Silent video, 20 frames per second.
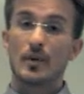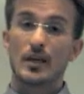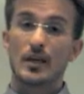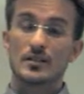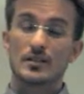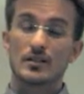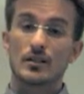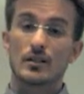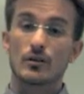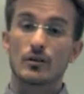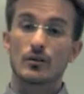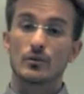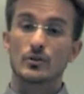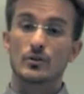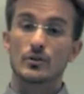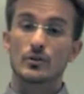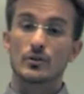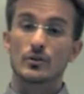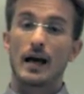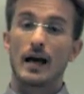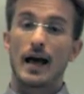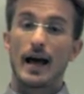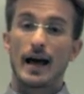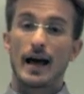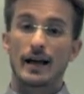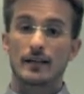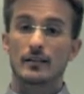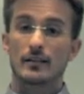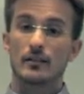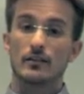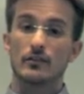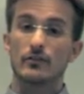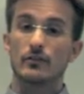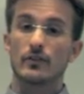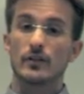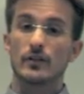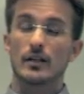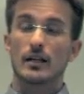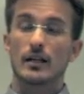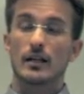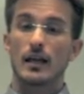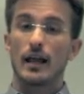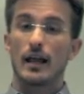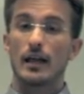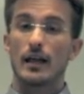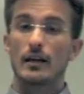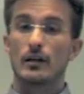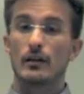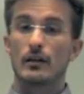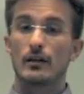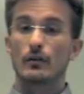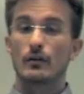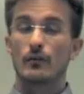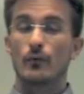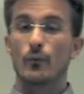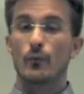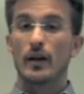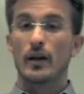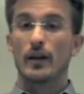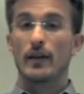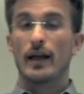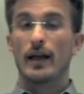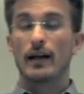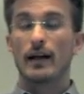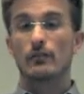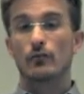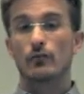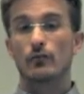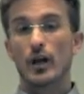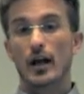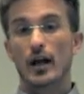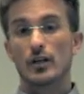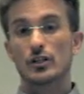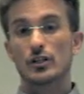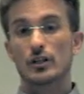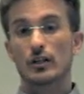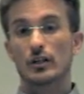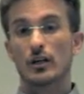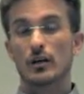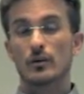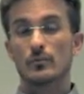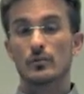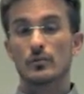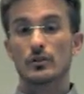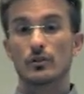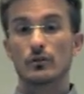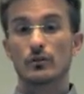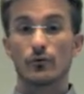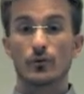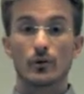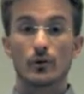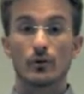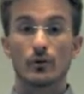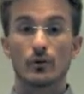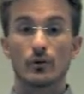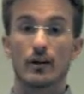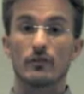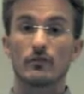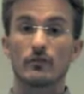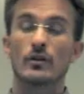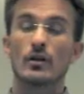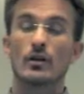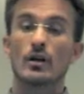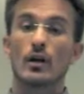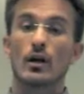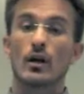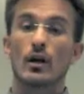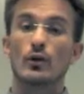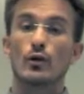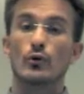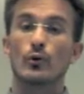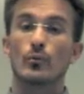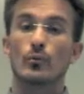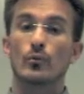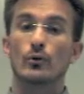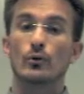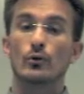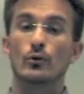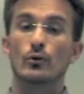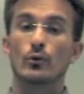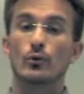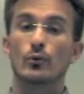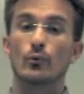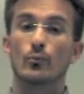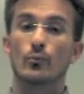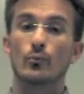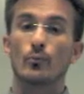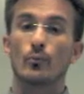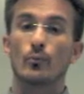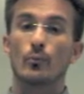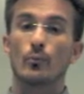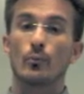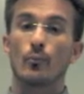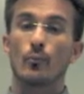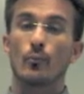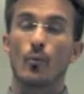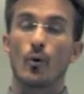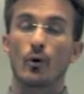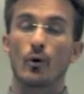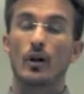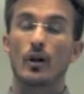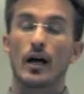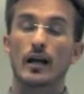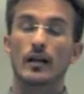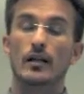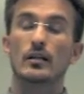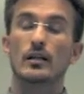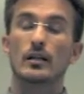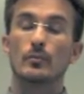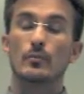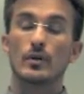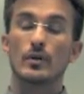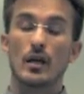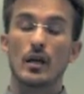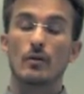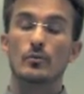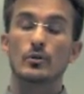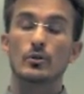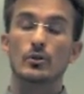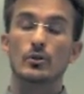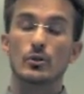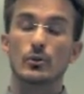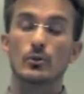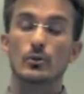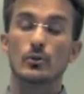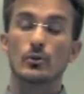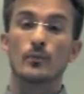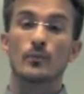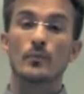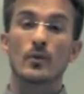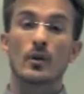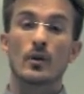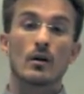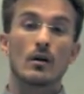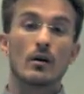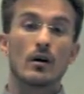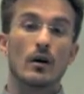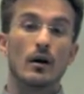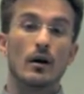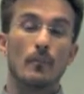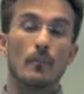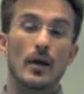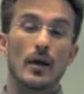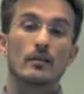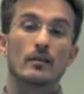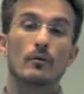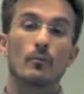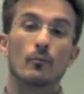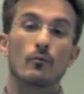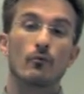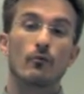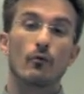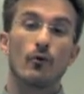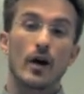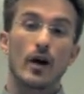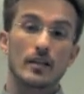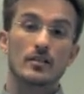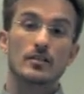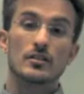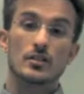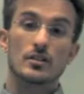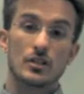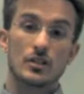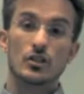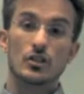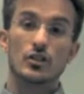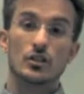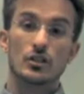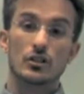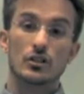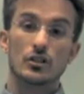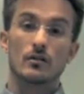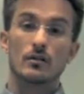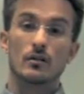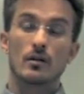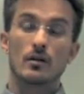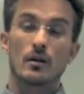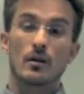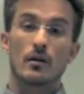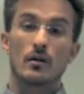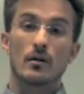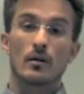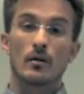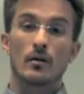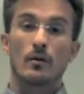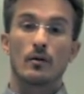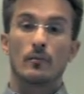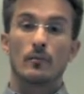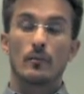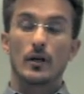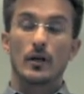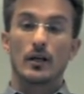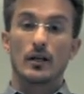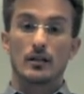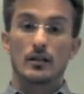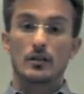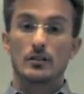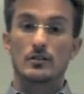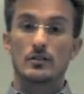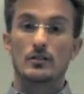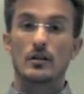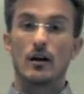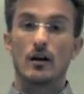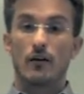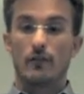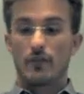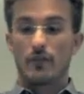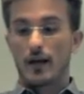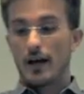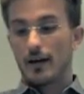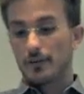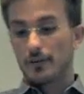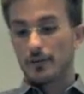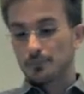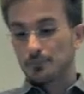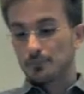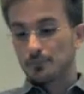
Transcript: making skills active, and when that reaction comes in real life, you more likely be able to make the right decision because of that.